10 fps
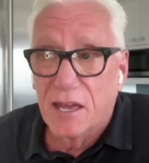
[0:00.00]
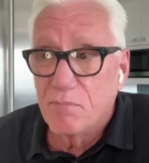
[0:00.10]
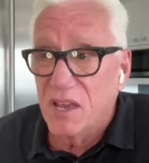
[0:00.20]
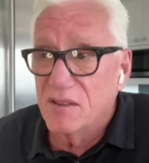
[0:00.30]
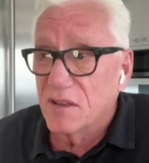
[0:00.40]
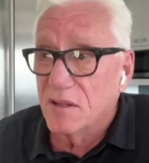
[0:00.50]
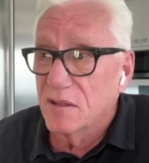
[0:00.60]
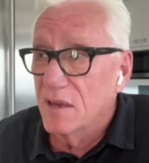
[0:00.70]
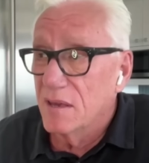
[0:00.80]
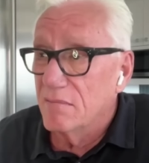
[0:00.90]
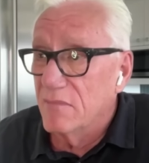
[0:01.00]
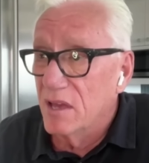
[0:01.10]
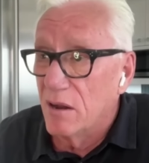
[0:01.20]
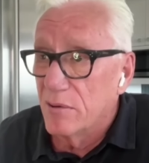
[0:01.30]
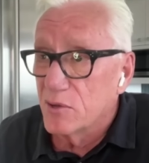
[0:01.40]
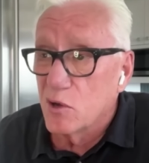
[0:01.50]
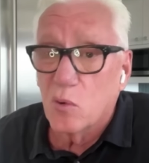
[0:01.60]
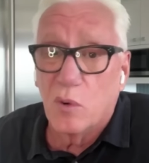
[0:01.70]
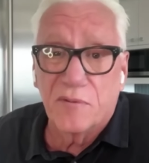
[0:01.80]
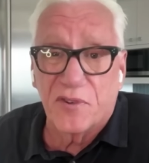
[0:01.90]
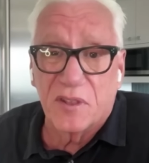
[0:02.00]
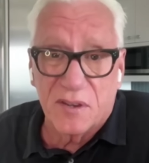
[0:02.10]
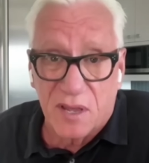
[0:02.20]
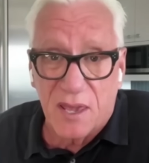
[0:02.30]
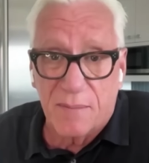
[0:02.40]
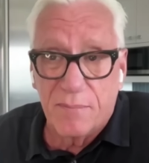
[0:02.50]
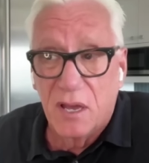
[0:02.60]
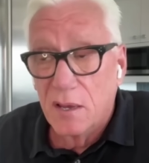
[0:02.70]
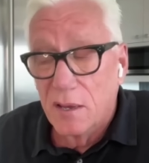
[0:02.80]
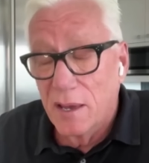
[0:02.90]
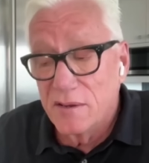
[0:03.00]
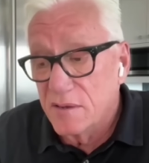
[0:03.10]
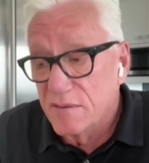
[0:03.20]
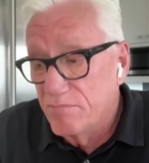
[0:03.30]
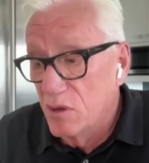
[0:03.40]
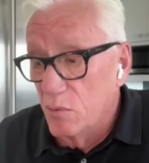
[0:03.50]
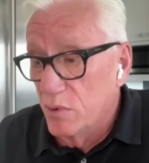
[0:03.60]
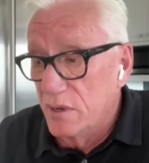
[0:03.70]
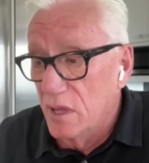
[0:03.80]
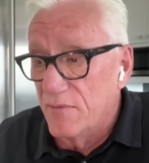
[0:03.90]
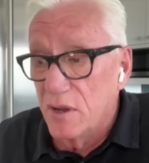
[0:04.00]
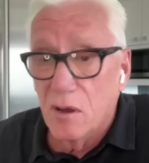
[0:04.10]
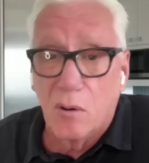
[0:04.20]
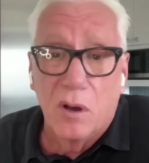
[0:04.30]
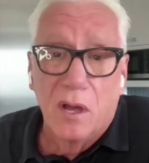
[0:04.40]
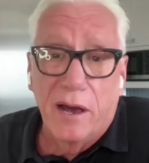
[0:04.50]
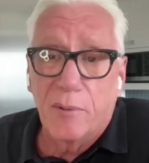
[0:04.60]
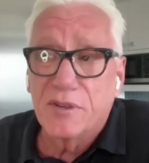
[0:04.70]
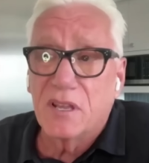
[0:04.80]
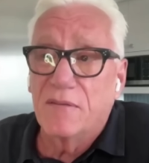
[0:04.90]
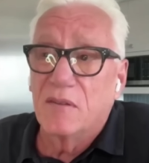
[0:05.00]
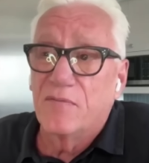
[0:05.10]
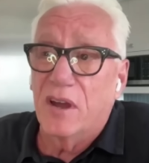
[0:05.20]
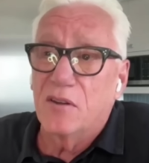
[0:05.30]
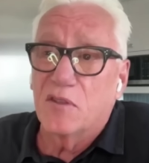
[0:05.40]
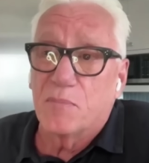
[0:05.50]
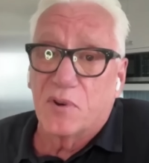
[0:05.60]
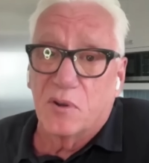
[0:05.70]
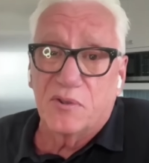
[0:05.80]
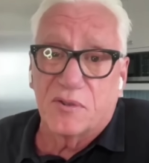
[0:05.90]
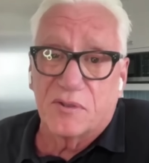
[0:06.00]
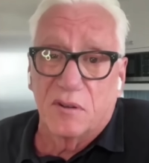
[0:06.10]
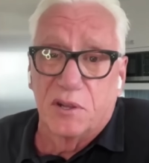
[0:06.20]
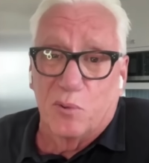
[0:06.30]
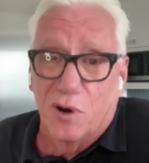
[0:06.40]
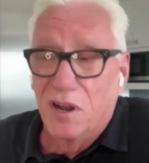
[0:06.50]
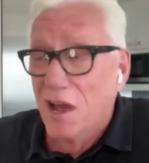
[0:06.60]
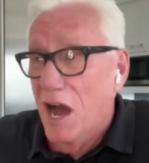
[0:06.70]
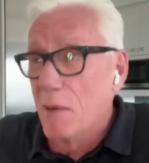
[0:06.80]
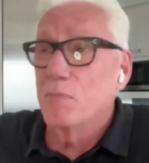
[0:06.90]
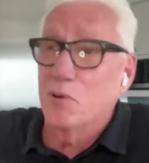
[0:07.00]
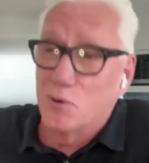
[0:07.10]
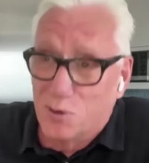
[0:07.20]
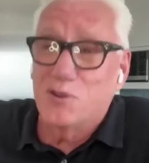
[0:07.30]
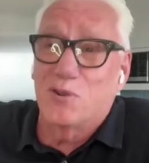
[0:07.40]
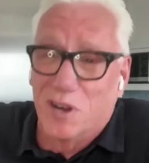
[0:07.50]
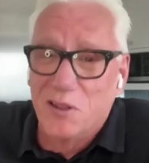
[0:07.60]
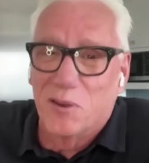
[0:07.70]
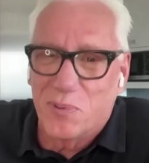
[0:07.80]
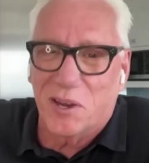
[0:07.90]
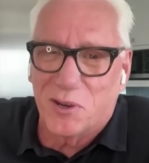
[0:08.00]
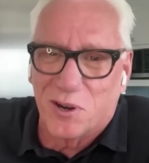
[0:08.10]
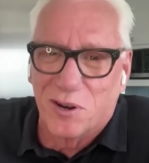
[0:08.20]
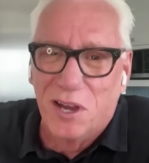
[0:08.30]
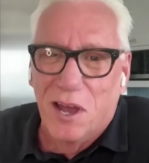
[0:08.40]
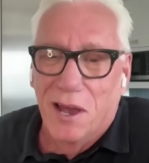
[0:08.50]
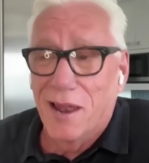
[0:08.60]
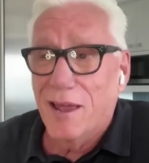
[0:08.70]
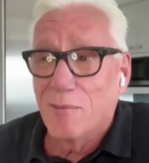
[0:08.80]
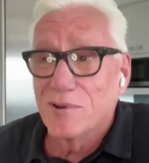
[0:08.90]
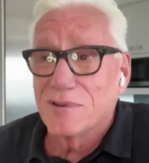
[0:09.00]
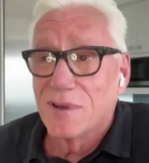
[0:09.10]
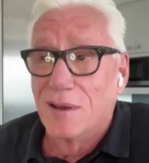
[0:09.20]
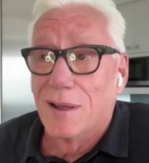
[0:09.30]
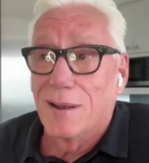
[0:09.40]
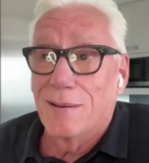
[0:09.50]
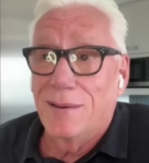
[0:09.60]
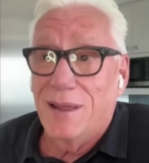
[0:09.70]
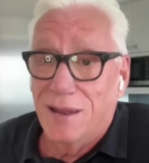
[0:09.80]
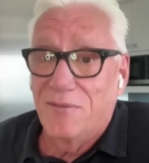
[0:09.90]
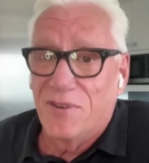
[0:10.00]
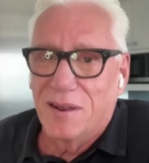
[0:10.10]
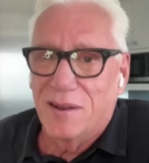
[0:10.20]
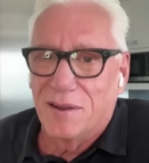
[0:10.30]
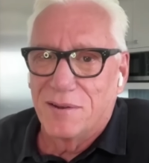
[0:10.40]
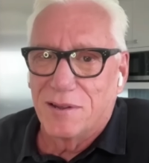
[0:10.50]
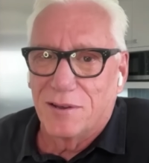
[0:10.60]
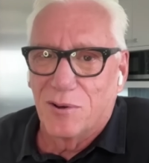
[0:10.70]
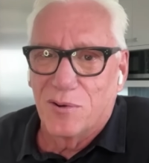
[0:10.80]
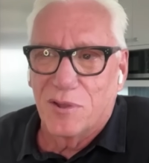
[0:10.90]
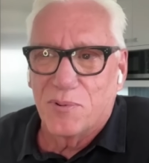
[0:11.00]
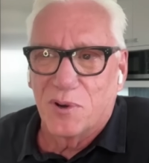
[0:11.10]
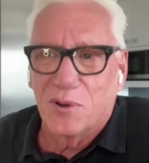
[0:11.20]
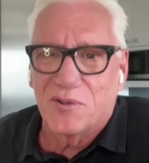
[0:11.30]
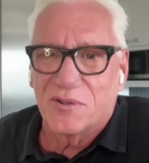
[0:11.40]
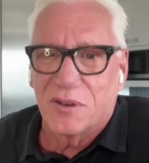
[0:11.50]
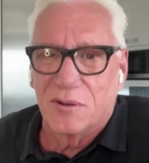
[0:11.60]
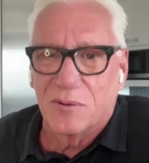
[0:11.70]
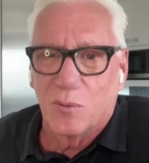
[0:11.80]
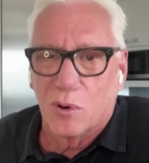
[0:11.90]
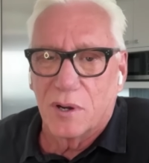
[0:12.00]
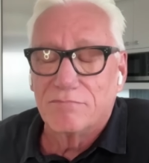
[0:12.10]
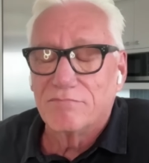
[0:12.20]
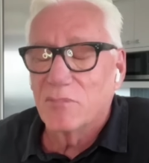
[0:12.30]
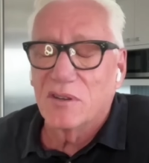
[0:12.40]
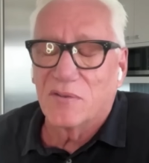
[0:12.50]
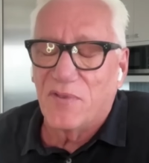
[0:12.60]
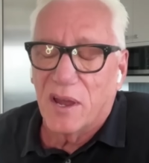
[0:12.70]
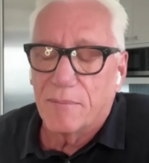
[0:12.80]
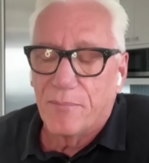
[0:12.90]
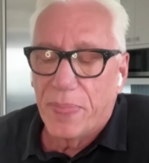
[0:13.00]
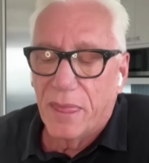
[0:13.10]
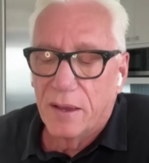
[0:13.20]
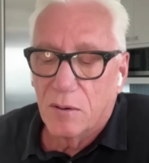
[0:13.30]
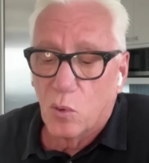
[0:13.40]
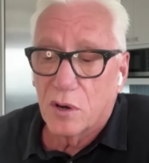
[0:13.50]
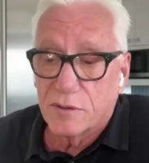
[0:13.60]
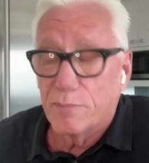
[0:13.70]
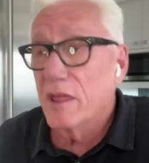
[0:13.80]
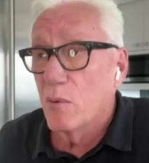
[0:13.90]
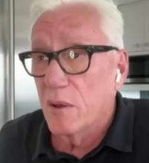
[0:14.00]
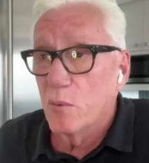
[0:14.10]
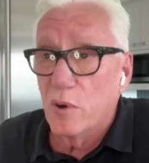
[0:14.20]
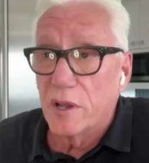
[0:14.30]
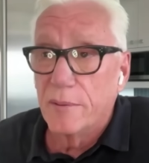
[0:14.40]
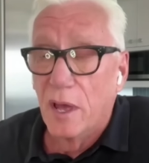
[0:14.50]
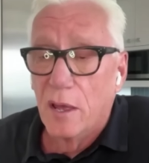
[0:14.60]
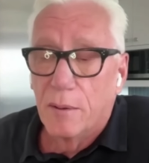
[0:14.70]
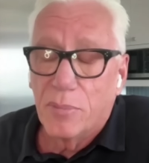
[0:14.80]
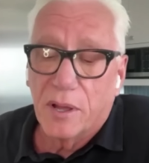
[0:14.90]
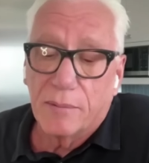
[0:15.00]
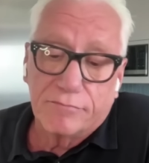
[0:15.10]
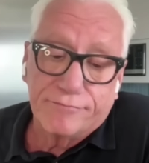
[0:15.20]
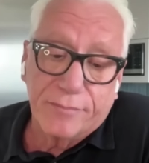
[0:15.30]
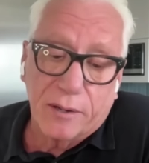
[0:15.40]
and basically, took one for the team and just, you wouldn't even know. I wasn't even invited to the Producers Guild Award. I'm a producer on the picture and I was not invited to go to the Producers Guild Award, which is fine. Awards, by the way, we won. But